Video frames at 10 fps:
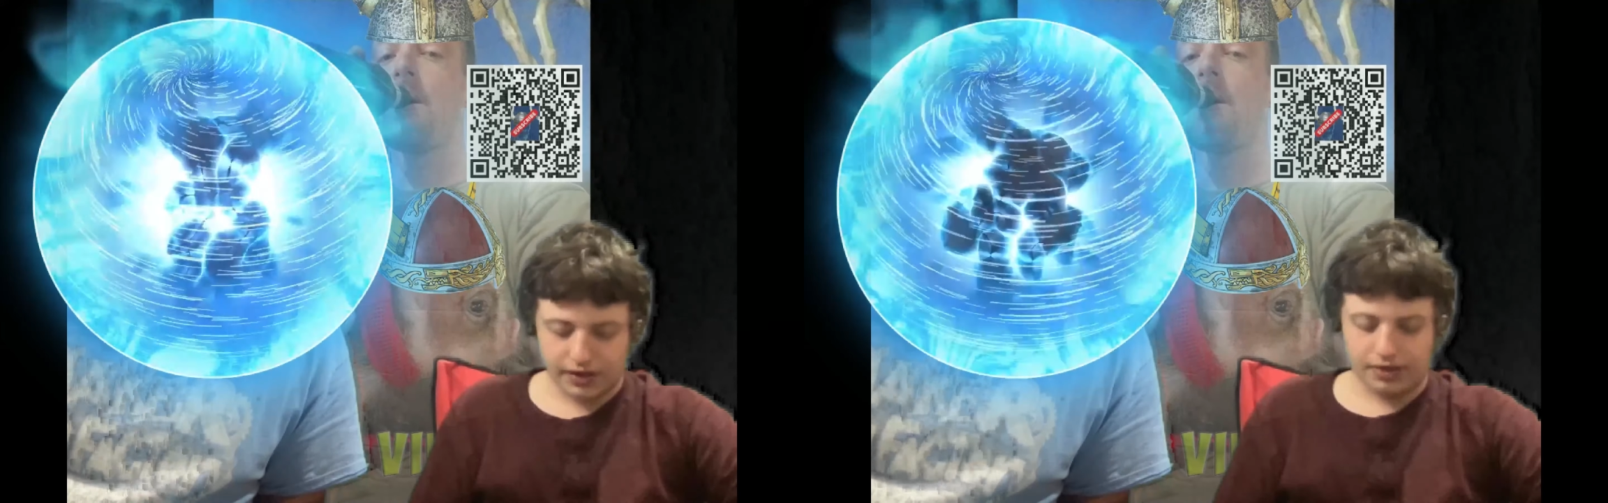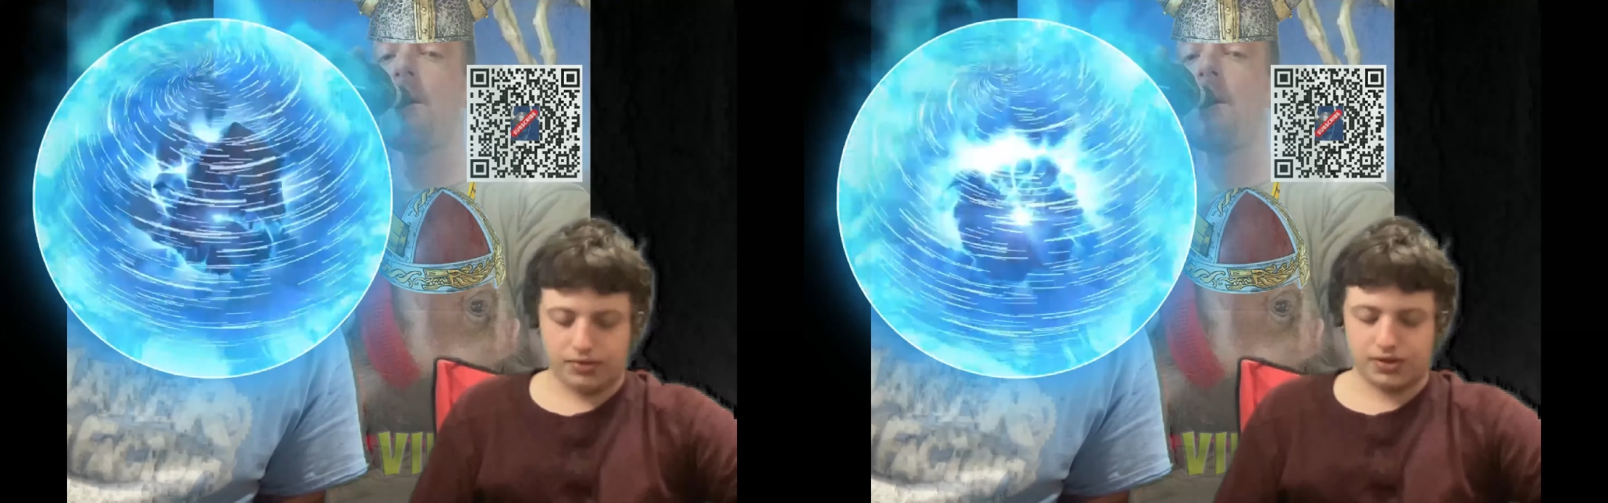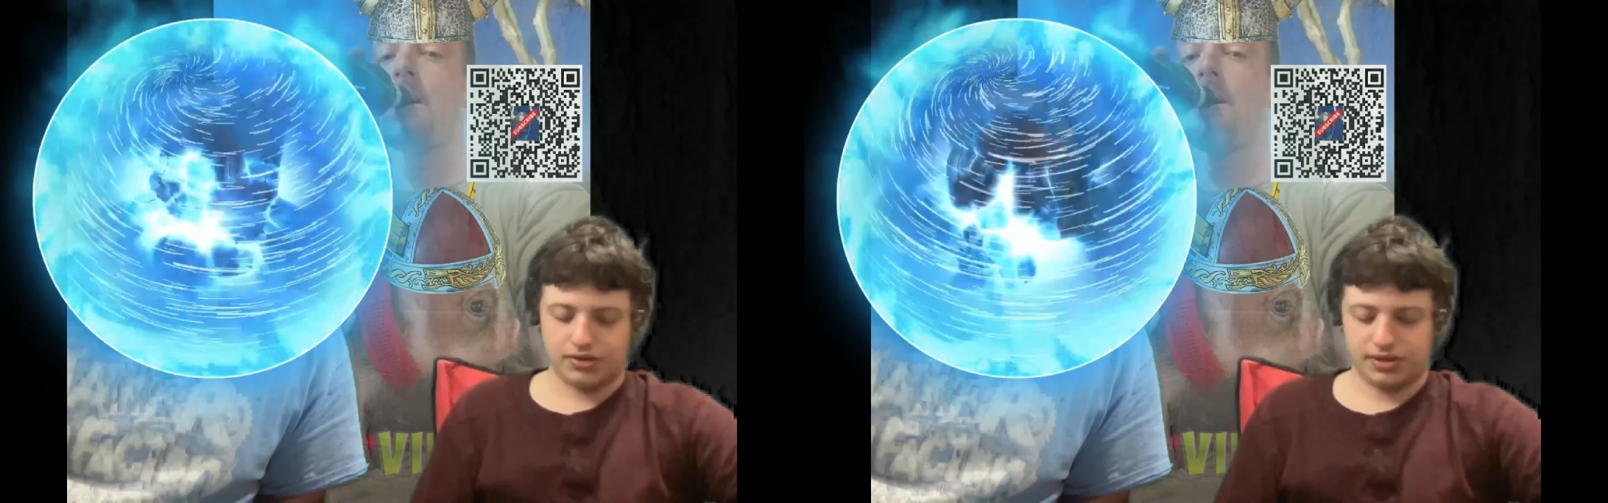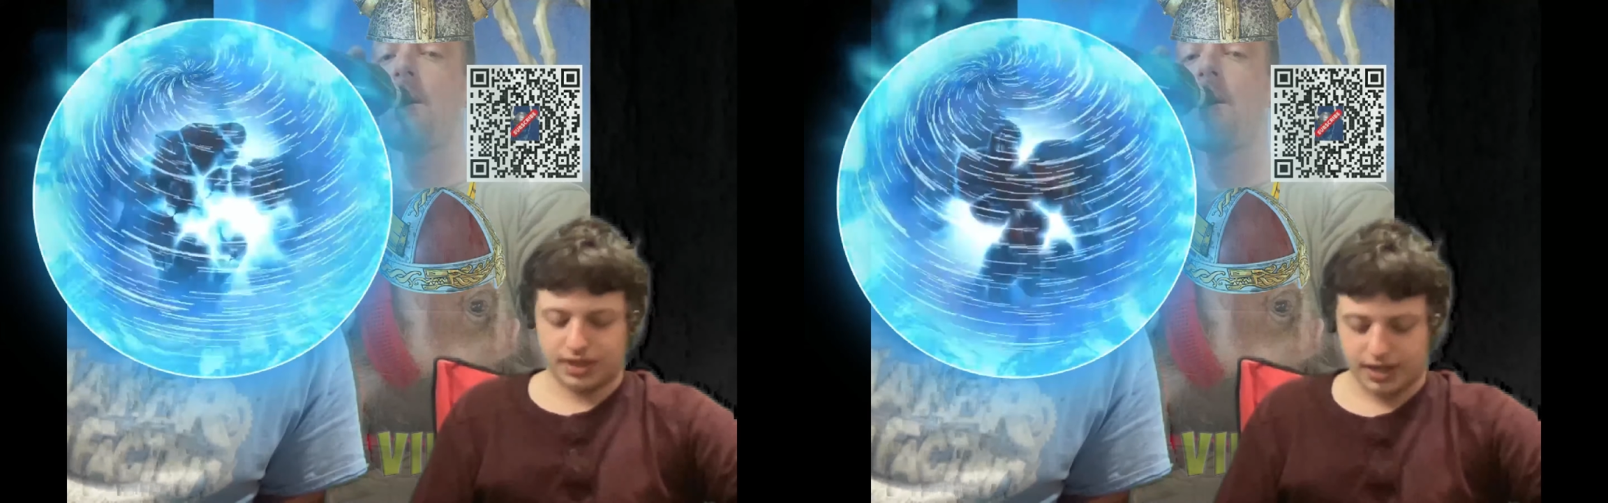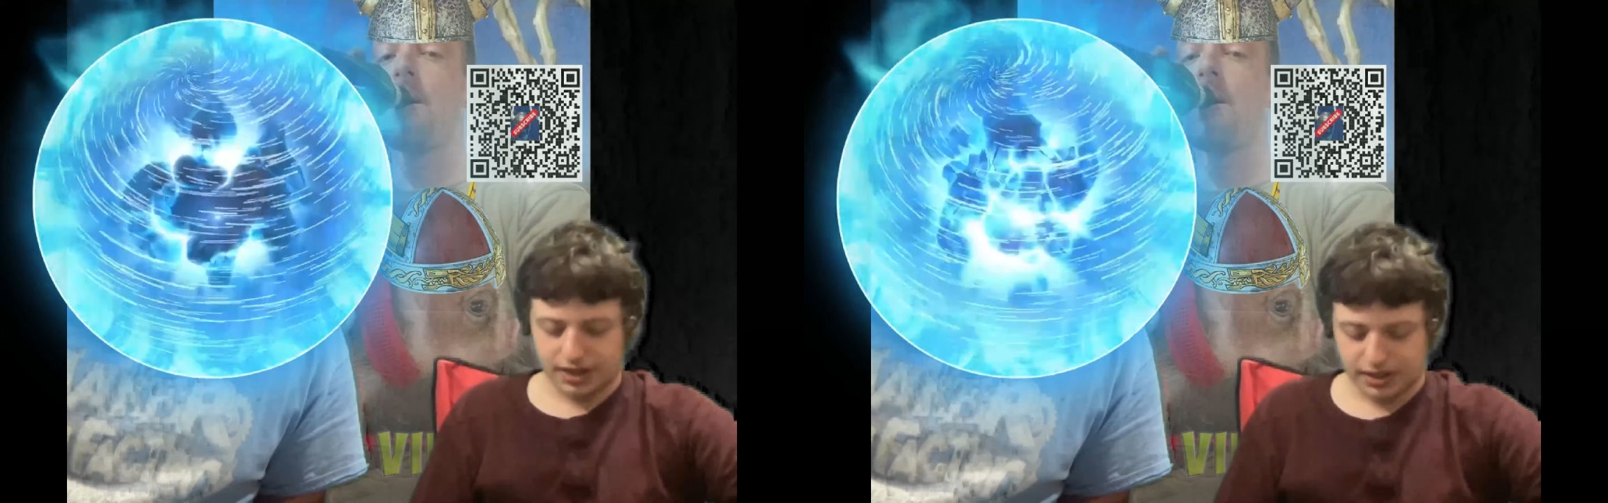the users.
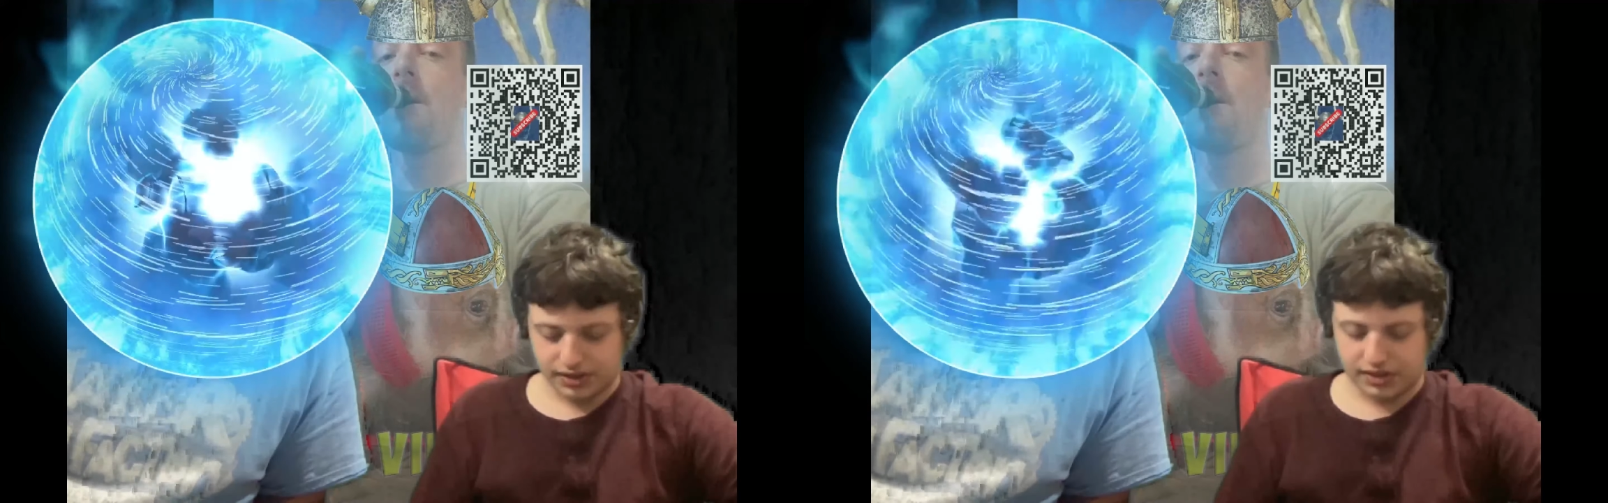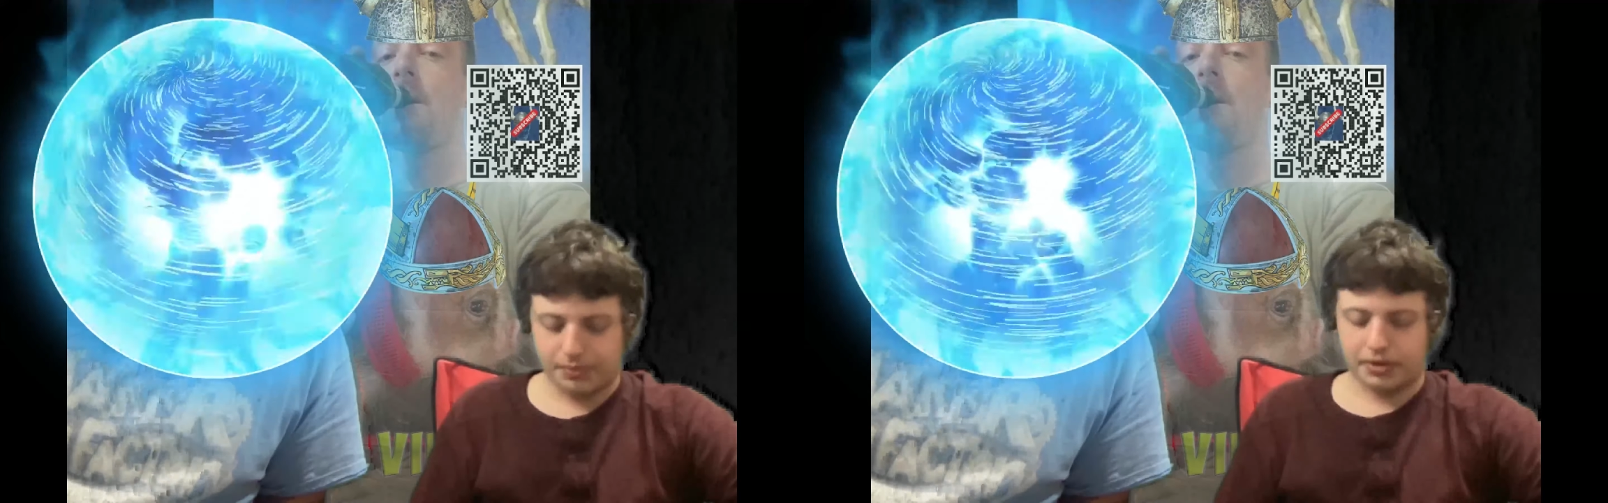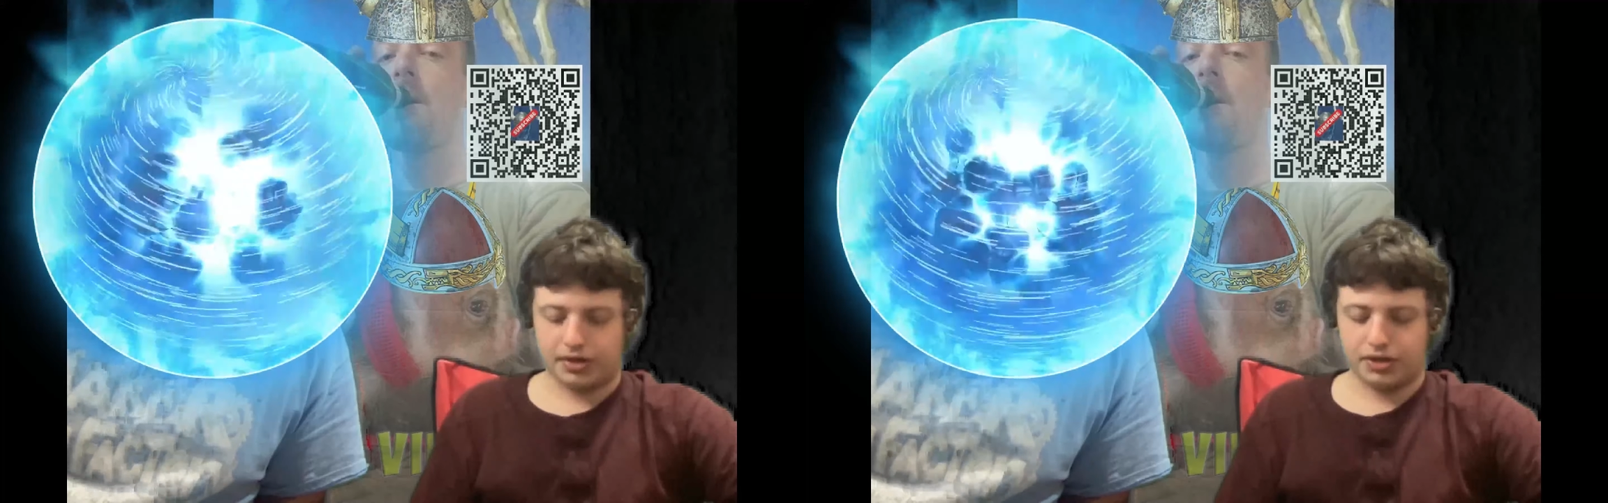It is similar